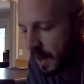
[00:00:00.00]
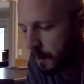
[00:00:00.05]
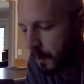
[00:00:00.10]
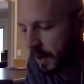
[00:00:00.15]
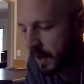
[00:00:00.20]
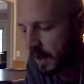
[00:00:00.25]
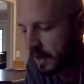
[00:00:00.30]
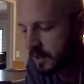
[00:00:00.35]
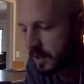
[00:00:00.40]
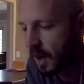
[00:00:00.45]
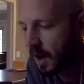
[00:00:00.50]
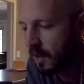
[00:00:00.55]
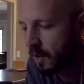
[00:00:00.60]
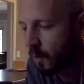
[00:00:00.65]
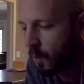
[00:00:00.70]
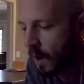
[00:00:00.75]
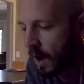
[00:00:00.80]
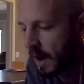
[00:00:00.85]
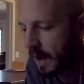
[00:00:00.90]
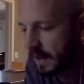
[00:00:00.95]
because
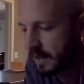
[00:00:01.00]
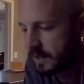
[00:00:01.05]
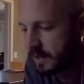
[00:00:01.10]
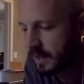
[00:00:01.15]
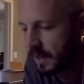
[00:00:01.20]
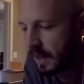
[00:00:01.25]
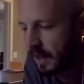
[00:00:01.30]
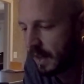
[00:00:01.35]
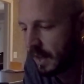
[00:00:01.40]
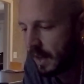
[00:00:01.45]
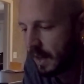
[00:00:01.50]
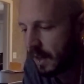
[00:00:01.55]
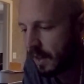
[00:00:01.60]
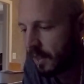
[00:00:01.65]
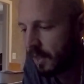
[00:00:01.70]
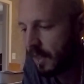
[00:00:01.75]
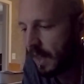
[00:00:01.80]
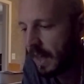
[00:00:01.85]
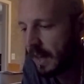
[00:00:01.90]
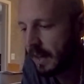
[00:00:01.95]
otherwise
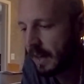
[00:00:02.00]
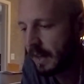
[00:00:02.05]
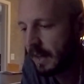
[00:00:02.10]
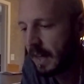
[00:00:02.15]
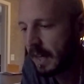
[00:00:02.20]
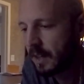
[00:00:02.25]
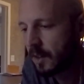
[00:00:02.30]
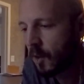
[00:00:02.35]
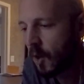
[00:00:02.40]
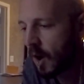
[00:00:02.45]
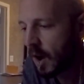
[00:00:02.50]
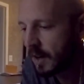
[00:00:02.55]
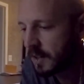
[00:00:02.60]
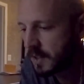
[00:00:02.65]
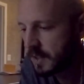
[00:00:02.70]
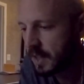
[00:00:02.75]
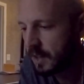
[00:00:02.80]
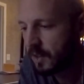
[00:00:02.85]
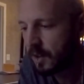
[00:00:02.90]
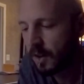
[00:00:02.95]
they can get
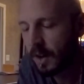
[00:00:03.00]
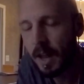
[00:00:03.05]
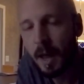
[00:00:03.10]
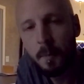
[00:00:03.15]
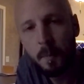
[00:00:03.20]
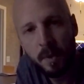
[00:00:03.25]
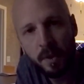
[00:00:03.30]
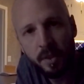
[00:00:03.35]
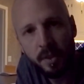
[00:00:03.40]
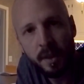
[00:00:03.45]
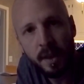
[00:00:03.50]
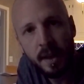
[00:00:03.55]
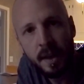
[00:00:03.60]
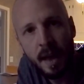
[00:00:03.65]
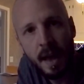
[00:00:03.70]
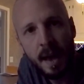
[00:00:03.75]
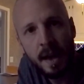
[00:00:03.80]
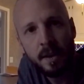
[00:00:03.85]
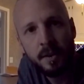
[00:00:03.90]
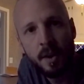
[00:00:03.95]
lost in their empathy
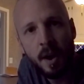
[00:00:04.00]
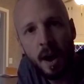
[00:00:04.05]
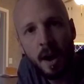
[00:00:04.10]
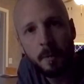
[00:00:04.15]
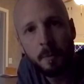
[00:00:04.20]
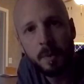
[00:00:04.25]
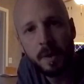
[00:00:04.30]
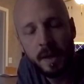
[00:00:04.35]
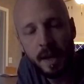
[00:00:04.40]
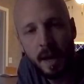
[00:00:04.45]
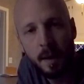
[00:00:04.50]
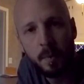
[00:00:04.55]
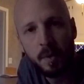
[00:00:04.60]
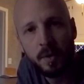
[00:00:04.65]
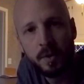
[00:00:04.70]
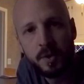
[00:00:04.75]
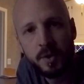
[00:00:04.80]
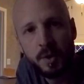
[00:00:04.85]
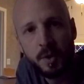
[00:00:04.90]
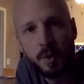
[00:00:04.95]
and not be
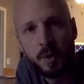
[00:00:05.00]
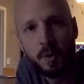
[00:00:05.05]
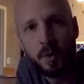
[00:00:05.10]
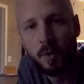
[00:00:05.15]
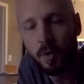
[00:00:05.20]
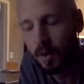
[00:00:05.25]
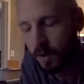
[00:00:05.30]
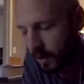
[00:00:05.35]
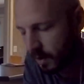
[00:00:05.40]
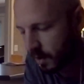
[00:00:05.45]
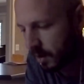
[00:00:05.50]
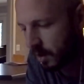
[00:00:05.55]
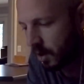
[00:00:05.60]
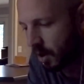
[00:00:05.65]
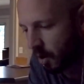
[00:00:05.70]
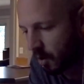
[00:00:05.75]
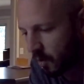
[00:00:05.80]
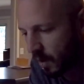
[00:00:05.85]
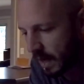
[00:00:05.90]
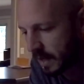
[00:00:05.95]
able to
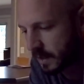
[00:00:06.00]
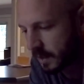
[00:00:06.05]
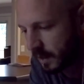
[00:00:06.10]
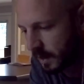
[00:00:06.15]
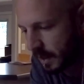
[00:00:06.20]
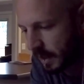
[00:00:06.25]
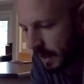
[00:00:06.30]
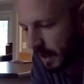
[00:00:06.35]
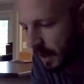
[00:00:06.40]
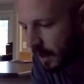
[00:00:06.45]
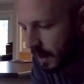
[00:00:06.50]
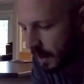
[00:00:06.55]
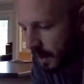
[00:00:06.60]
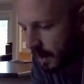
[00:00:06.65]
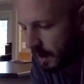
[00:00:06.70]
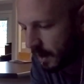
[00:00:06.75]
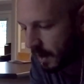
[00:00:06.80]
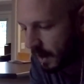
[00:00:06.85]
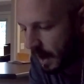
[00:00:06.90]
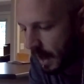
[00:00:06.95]
correctly
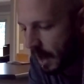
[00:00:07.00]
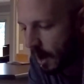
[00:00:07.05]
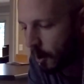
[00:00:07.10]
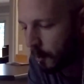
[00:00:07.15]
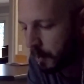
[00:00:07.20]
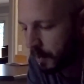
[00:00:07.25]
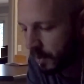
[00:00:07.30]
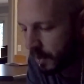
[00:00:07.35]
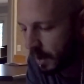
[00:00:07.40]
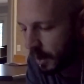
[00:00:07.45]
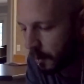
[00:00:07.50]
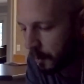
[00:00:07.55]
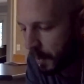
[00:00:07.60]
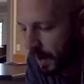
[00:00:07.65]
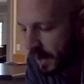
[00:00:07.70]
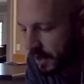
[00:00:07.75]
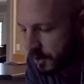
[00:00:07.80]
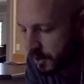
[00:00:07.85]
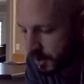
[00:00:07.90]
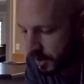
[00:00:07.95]
help their
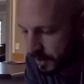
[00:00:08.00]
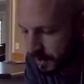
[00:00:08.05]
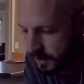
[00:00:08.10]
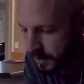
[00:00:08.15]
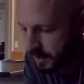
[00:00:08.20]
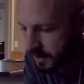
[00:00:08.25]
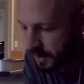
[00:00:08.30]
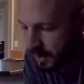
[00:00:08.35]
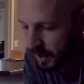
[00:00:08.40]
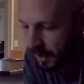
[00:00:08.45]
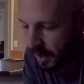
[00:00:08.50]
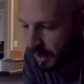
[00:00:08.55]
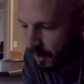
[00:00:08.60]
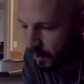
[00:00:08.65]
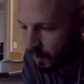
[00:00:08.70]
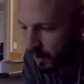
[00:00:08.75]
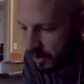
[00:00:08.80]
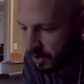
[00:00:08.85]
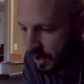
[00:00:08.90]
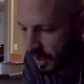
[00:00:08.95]
patients,
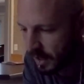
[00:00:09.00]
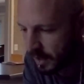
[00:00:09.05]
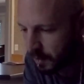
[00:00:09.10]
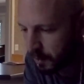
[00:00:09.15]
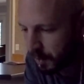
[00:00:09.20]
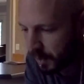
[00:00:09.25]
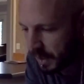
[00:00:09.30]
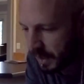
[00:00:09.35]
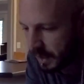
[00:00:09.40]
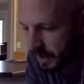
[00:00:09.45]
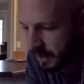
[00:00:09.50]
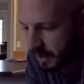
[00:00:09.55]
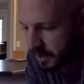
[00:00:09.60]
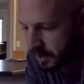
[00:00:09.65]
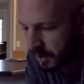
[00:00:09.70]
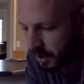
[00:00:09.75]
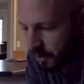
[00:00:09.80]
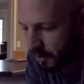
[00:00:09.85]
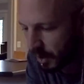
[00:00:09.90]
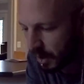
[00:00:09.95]
which I completely
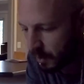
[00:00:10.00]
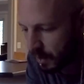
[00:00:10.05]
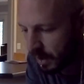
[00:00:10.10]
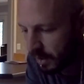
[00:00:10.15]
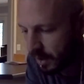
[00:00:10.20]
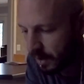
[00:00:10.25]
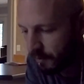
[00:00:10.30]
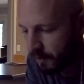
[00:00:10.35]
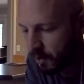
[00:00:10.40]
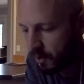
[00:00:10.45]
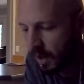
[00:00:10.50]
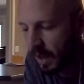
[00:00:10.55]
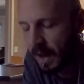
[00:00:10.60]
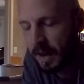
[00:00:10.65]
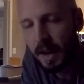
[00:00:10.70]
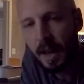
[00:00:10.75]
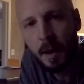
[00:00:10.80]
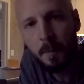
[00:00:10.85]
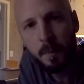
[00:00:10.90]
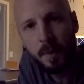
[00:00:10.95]
disagree with. If you
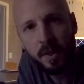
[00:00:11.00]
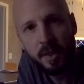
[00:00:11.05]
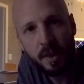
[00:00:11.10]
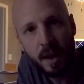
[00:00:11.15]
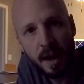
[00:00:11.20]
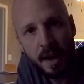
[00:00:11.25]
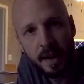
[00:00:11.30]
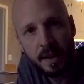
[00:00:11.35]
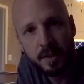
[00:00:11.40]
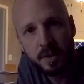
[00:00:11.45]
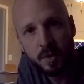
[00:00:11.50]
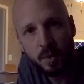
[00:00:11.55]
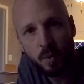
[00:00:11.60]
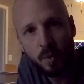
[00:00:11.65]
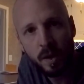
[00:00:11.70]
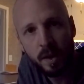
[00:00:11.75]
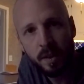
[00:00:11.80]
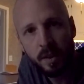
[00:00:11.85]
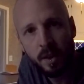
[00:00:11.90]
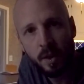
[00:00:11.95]
can't empathize
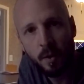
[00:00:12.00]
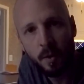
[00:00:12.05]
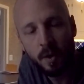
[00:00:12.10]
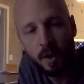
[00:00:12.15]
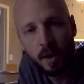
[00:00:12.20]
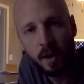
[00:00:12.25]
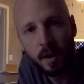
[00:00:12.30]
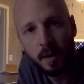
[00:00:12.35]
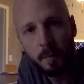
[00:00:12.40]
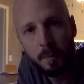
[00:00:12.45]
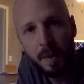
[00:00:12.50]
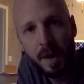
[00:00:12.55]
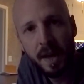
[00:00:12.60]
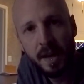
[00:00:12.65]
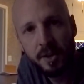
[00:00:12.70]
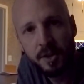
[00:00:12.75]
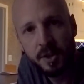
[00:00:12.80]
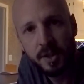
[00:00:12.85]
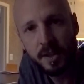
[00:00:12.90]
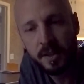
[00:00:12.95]
with your
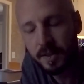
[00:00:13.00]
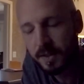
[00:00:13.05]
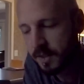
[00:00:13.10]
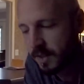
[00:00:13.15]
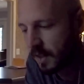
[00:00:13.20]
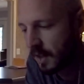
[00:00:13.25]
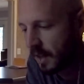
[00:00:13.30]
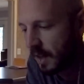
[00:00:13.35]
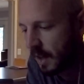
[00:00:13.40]
patients,